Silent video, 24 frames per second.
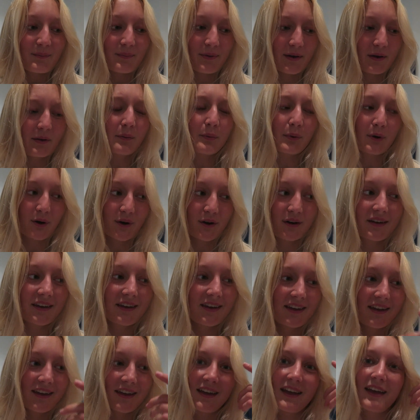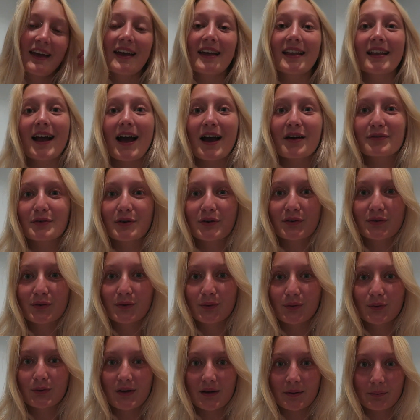But it'll work. And after
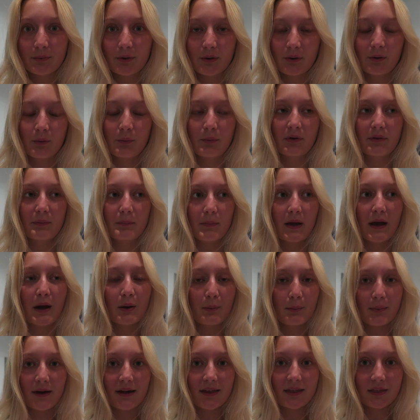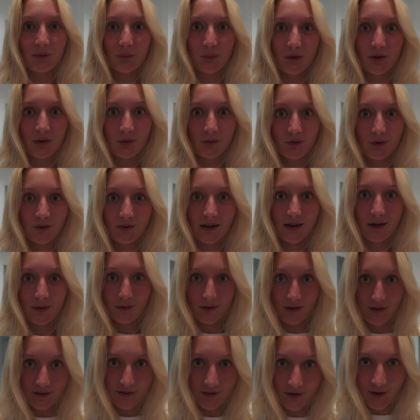school, I'm going with Mary Beth and we're going to
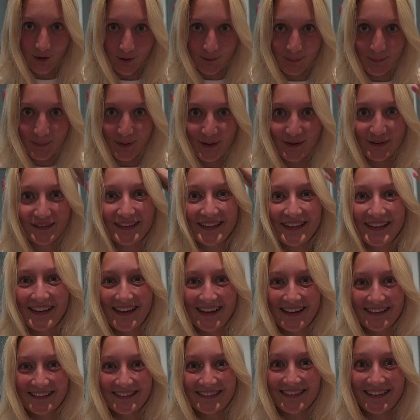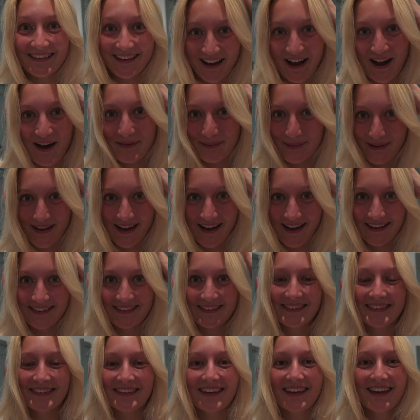decorate our personalized cowboy
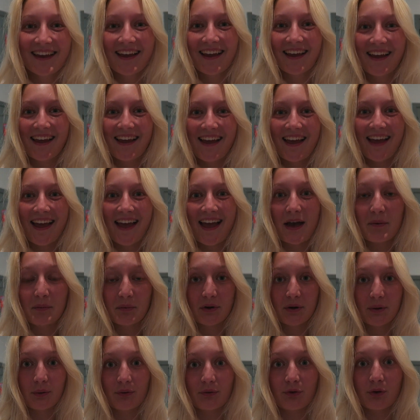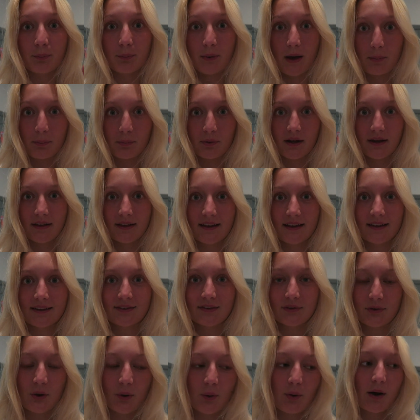hats. And we're going to a pep rally.
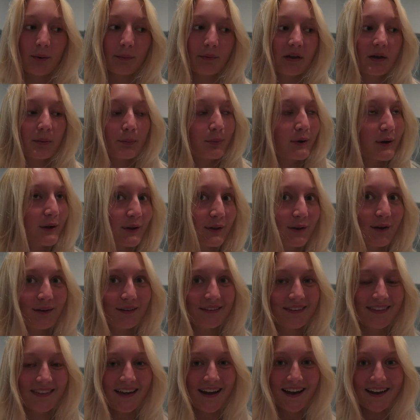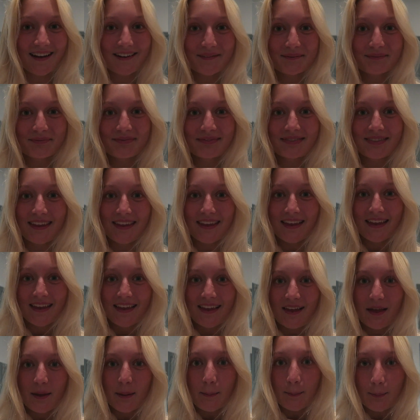So I'm going to bring you along to that.
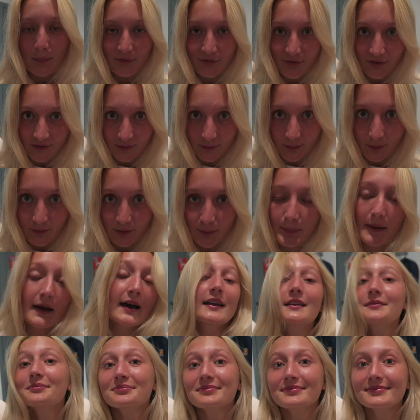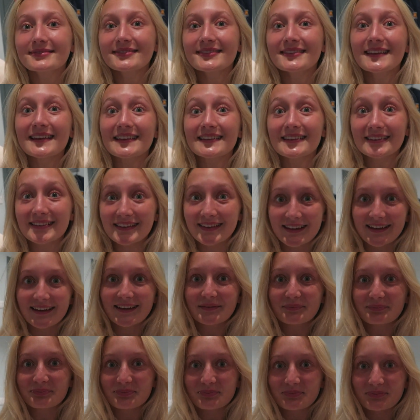But first, I'm going to bed because it's
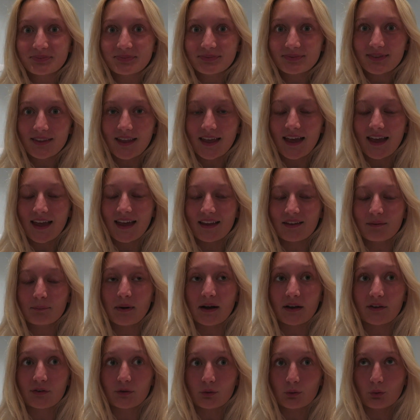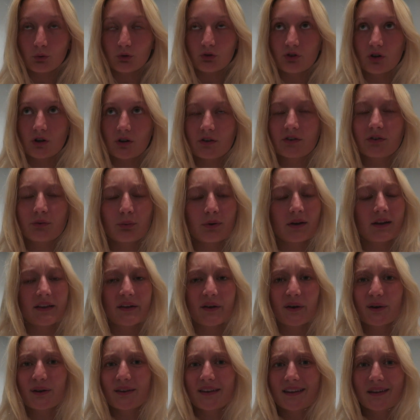late and my school starts really
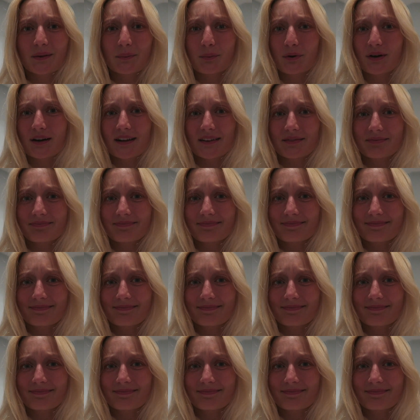early in the morning.